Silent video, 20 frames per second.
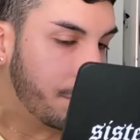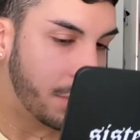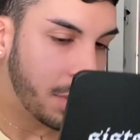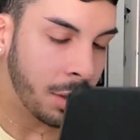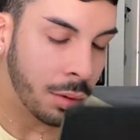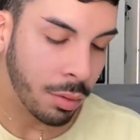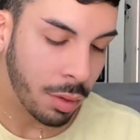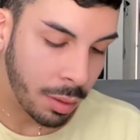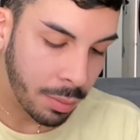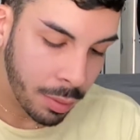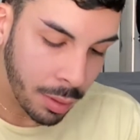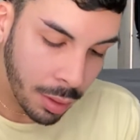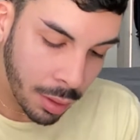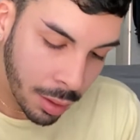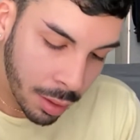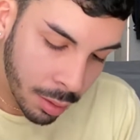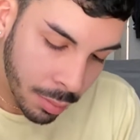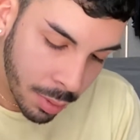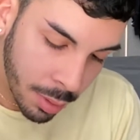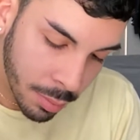Grab a
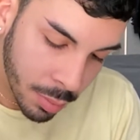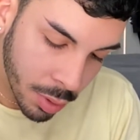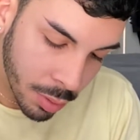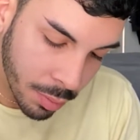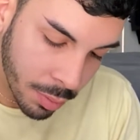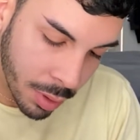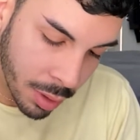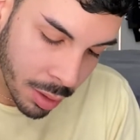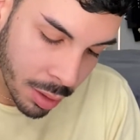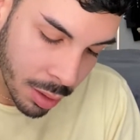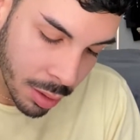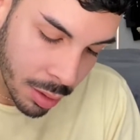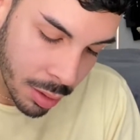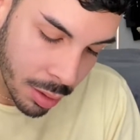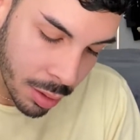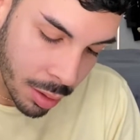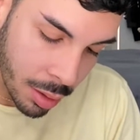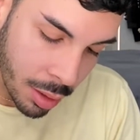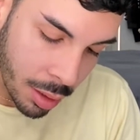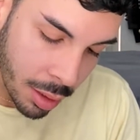little bit more product
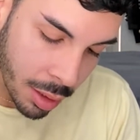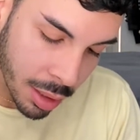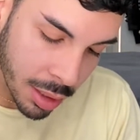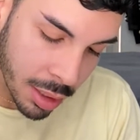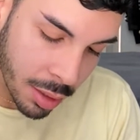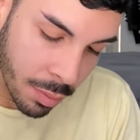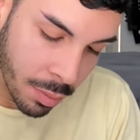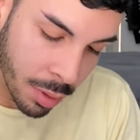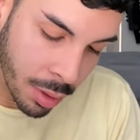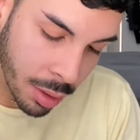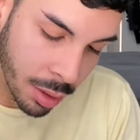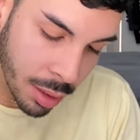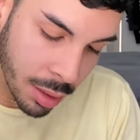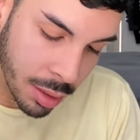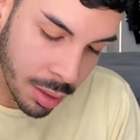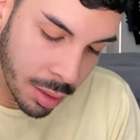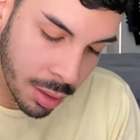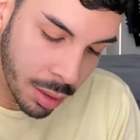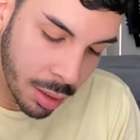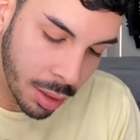because I want
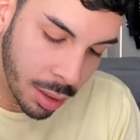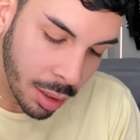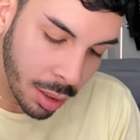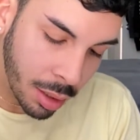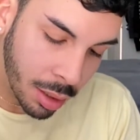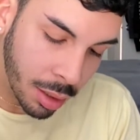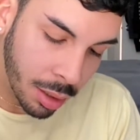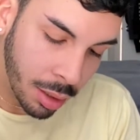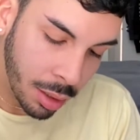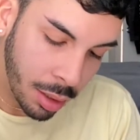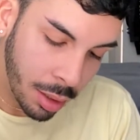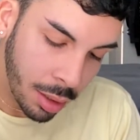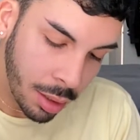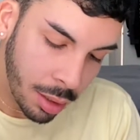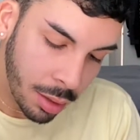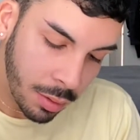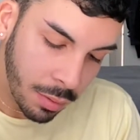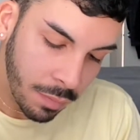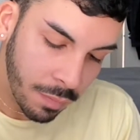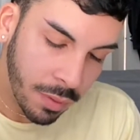the
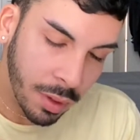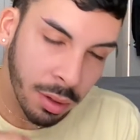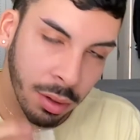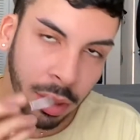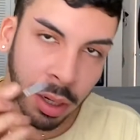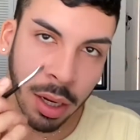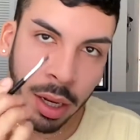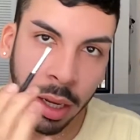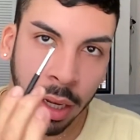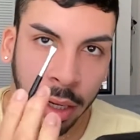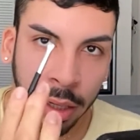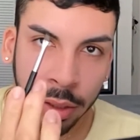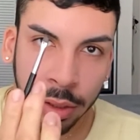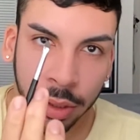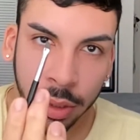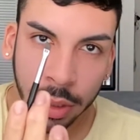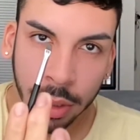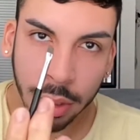very edge